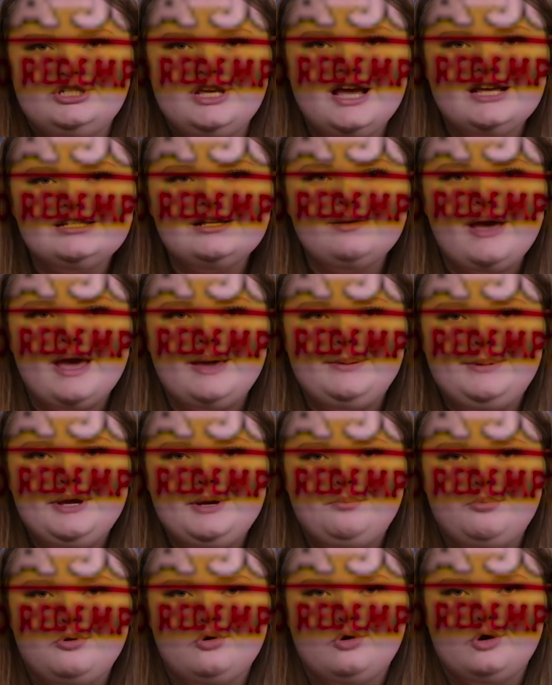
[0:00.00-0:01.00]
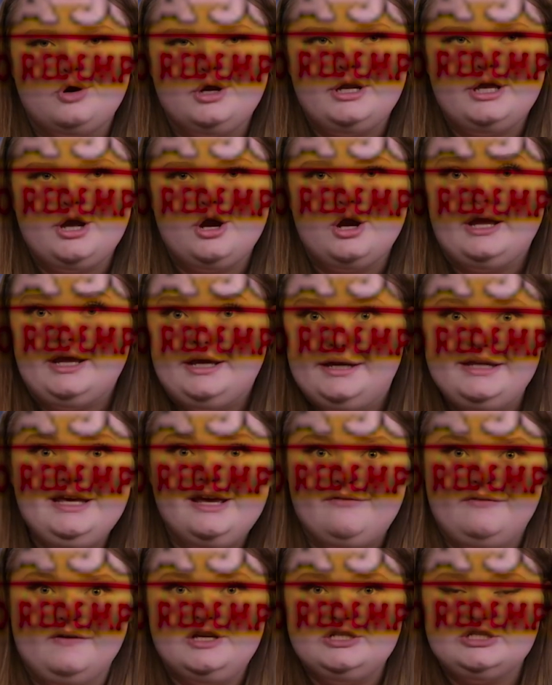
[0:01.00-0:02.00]
She hasn't made me a priority or
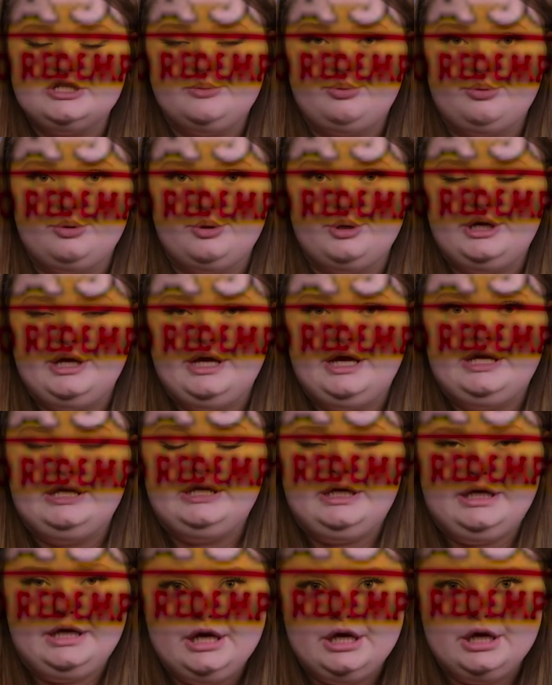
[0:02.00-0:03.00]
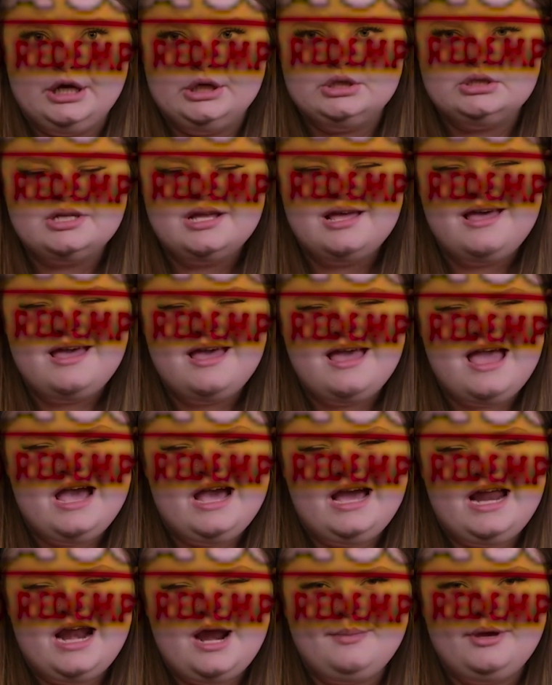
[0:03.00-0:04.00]
any of us a priority in years.
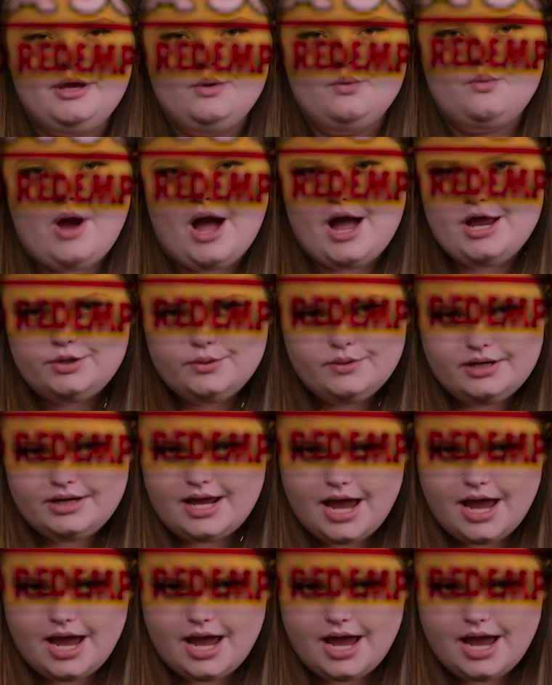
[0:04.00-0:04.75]
And I mean, why do it